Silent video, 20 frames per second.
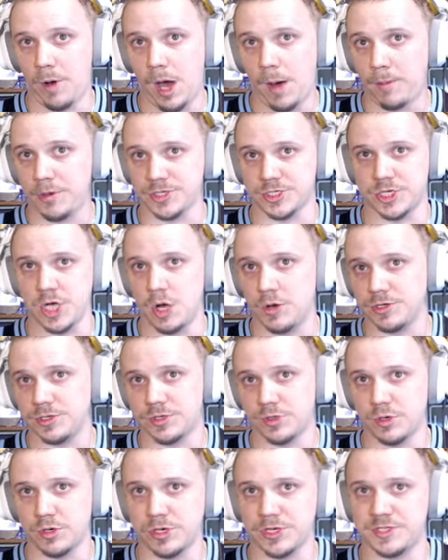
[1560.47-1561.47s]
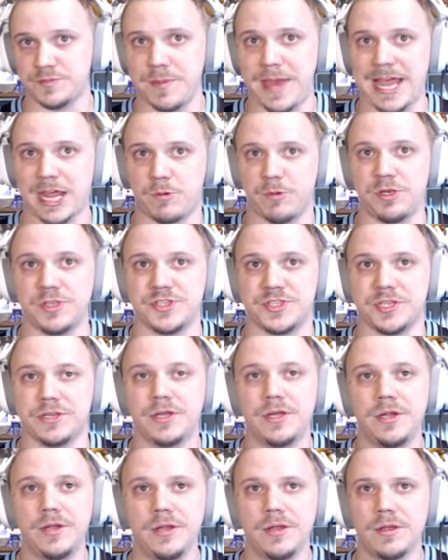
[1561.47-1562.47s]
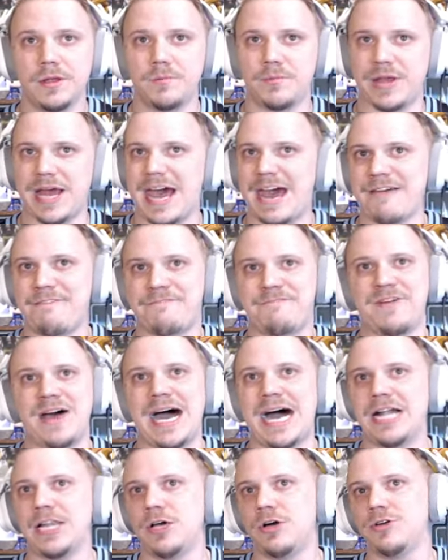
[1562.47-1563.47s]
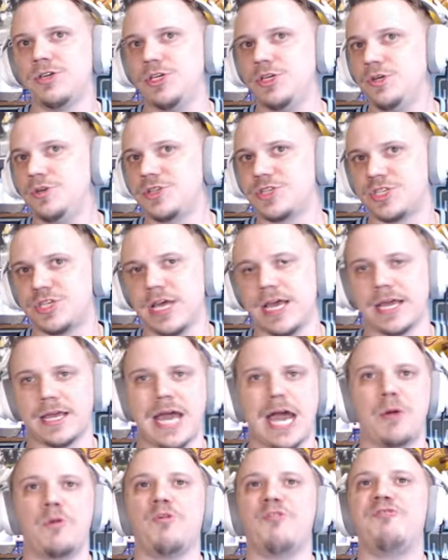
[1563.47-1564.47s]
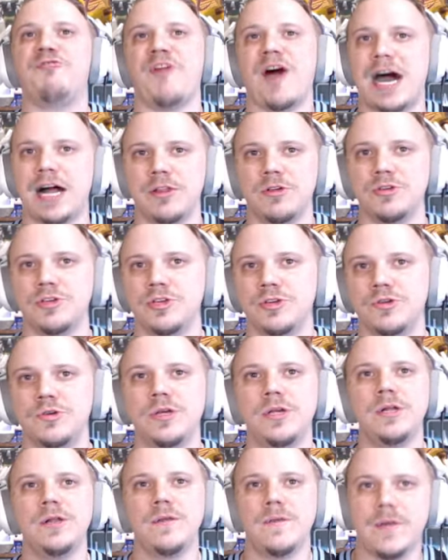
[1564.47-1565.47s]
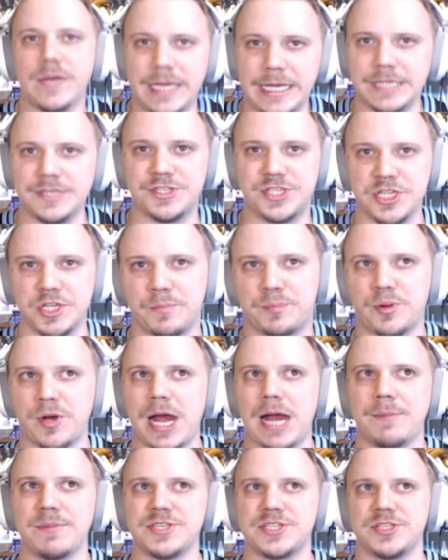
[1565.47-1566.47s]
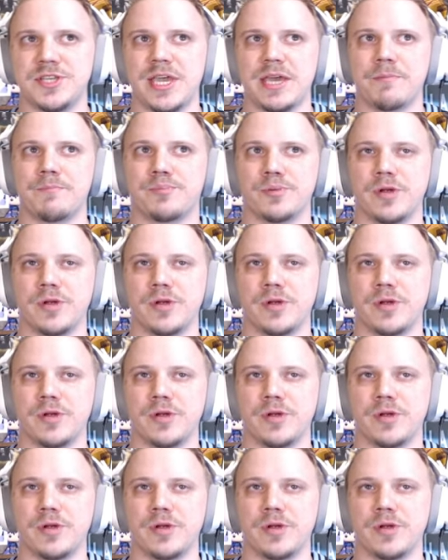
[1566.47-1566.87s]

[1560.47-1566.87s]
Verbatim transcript: almost going towards Mack Wilson, but I follow check. I will follow you into the promised land,